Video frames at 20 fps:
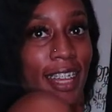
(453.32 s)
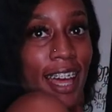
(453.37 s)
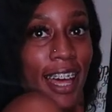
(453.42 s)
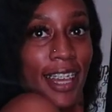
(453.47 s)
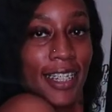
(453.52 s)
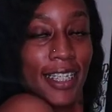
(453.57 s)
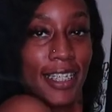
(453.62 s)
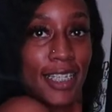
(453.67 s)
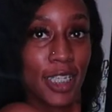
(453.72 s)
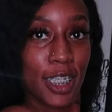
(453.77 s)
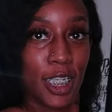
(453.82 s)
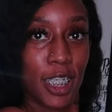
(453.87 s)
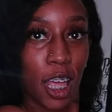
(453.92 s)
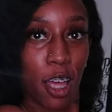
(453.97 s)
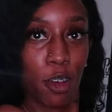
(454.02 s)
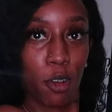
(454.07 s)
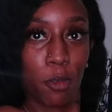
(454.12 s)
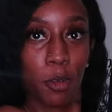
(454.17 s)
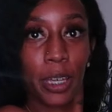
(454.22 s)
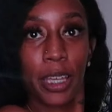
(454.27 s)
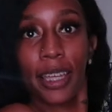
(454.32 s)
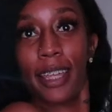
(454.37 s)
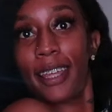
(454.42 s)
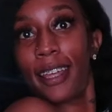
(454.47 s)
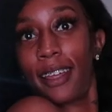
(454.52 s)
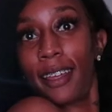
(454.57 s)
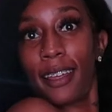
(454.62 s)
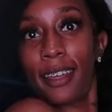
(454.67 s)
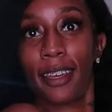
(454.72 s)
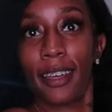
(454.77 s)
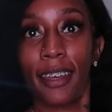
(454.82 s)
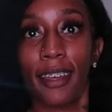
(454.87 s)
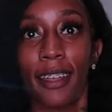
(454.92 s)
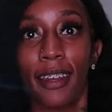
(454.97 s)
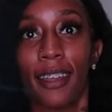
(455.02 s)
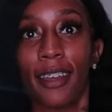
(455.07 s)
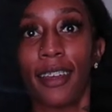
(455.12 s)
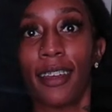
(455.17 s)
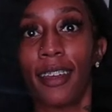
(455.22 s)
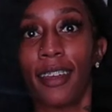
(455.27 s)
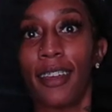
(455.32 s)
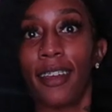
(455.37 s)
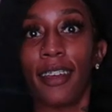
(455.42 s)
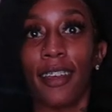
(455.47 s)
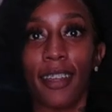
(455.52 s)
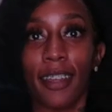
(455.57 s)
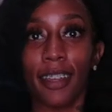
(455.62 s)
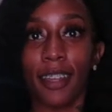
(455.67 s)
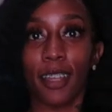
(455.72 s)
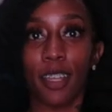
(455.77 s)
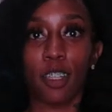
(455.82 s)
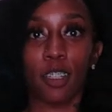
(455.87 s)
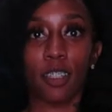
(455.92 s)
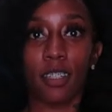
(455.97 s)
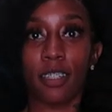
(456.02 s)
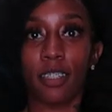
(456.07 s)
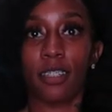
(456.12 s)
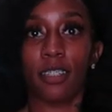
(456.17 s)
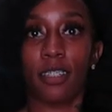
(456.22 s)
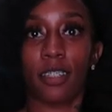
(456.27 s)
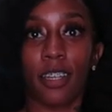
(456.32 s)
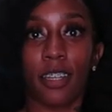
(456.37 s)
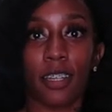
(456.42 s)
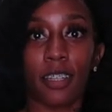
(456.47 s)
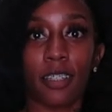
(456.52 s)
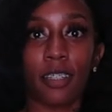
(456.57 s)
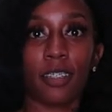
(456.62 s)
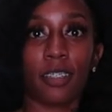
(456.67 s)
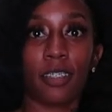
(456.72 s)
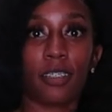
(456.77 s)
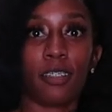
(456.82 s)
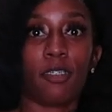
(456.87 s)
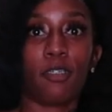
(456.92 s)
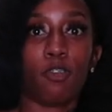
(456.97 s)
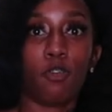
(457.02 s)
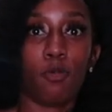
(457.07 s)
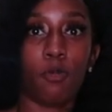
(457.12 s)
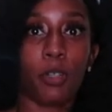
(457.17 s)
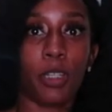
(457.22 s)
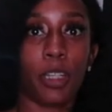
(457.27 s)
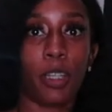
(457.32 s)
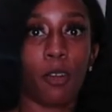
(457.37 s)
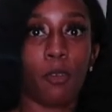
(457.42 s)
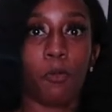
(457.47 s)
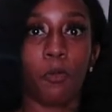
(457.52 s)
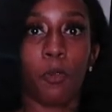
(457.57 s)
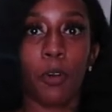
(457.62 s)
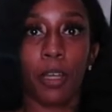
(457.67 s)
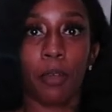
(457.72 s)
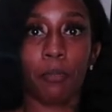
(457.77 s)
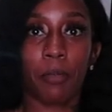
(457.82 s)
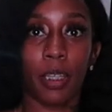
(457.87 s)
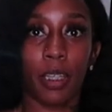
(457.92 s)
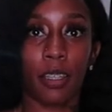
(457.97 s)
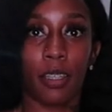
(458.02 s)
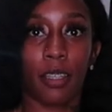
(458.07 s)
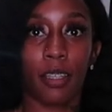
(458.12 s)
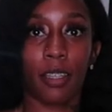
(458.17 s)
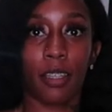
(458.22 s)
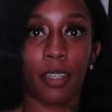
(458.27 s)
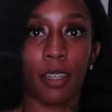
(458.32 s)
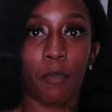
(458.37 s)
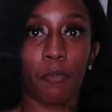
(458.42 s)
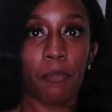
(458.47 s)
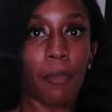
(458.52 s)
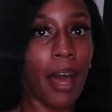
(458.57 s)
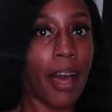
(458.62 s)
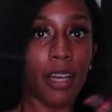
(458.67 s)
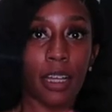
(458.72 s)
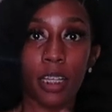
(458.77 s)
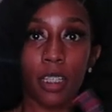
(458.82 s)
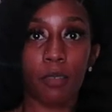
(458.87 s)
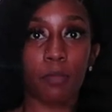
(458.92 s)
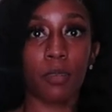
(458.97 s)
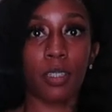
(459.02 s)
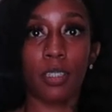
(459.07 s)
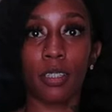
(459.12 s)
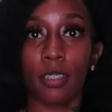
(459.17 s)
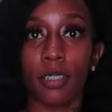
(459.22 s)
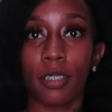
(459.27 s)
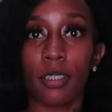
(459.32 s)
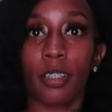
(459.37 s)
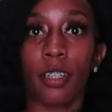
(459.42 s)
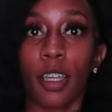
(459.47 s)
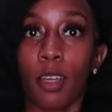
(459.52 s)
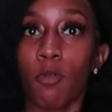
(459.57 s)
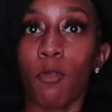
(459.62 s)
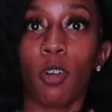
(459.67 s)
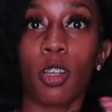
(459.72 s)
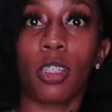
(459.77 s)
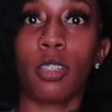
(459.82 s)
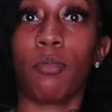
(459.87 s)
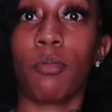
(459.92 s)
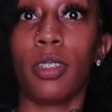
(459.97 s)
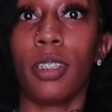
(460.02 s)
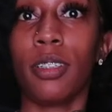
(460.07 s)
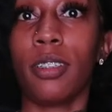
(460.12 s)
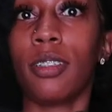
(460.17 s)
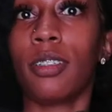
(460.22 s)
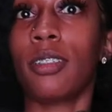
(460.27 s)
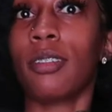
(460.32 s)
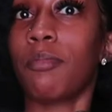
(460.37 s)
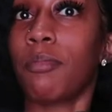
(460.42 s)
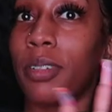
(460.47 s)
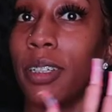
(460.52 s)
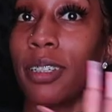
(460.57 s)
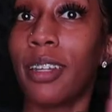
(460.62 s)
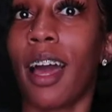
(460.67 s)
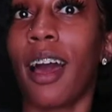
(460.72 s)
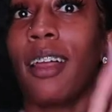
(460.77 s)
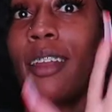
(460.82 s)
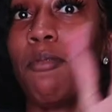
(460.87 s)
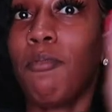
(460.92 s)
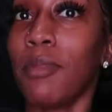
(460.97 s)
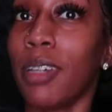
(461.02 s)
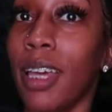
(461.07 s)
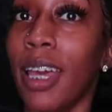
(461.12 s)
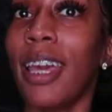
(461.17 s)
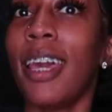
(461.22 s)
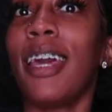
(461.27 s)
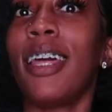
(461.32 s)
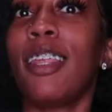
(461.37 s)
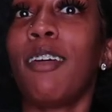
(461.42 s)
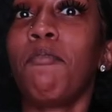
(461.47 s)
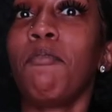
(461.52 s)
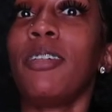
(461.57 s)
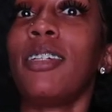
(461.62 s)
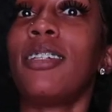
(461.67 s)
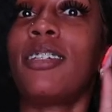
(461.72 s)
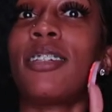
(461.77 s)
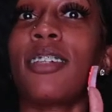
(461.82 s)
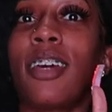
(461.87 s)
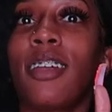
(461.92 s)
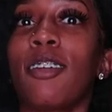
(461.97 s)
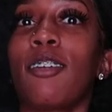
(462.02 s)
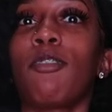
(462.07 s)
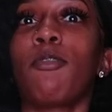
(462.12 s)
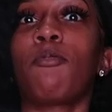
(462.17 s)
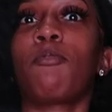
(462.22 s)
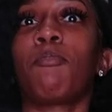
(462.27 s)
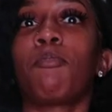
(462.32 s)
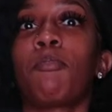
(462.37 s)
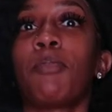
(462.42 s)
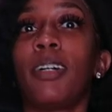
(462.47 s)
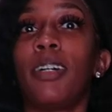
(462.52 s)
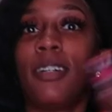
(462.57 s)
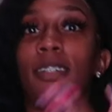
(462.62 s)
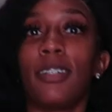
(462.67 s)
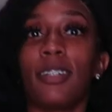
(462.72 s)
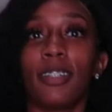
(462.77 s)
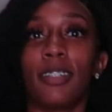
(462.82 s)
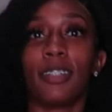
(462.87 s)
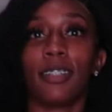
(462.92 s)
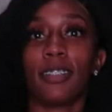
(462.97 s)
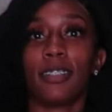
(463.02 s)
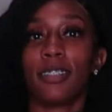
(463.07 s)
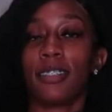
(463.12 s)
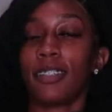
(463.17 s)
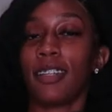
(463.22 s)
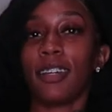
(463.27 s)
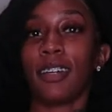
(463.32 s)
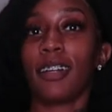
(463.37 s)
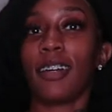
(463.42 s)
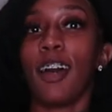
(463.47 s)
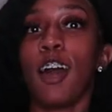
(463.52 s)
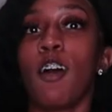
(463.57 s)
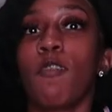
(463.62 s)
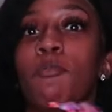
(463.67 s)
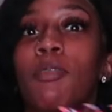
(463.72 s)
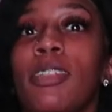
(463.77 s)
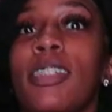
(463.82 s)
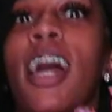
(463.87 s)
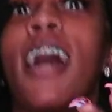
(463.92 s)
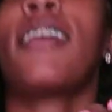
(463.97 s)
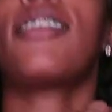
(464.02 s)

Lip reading: I look so good. Like, who wouldn't want me? My husband, he wants me. But nah, let me shut up, because yeah. But